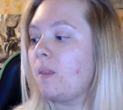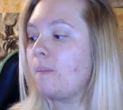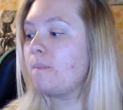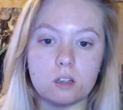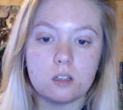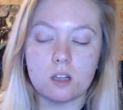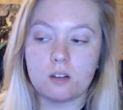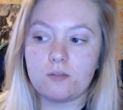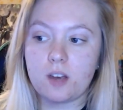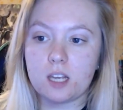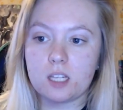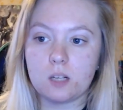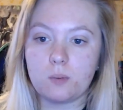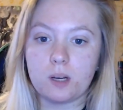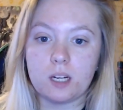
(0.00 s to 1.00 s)
So the
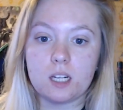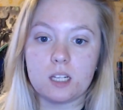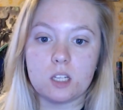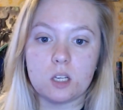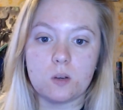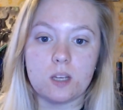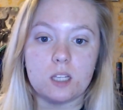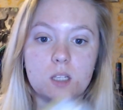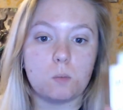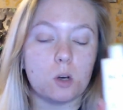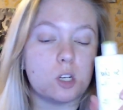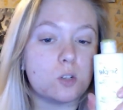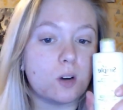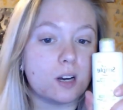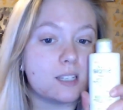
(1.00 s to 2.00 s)
first thing we're going to do is
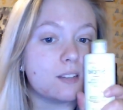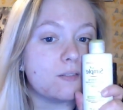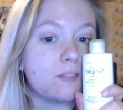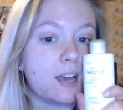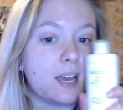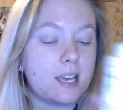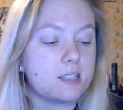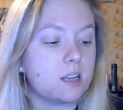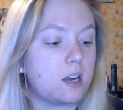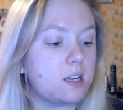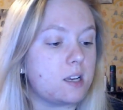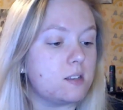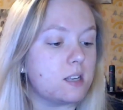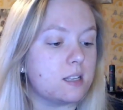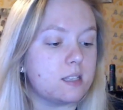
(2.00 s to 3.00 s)
moisturise the face. I
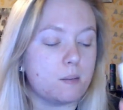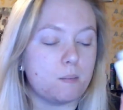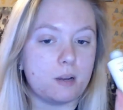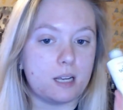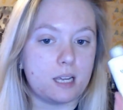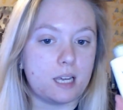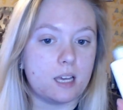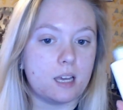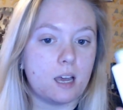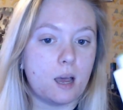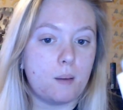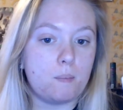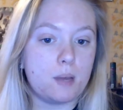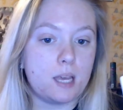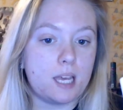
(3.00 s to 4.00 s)
use a Simply
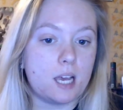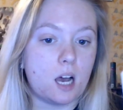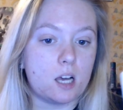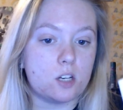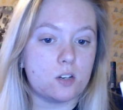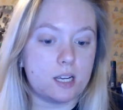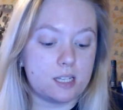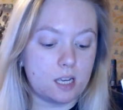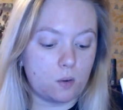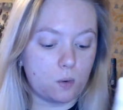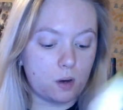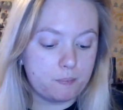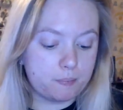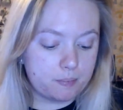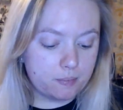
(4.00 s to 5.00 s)
Be hydrating
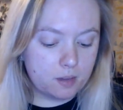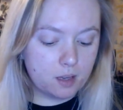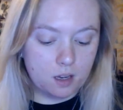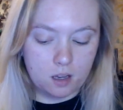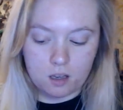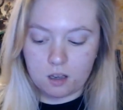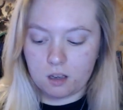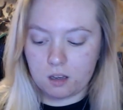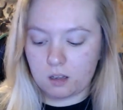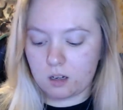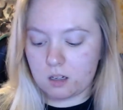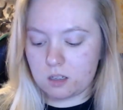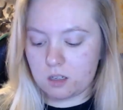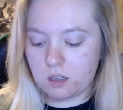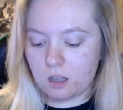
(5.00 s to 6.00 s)
one. I'm
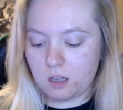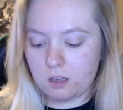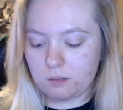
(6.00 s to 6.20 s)
going to do that.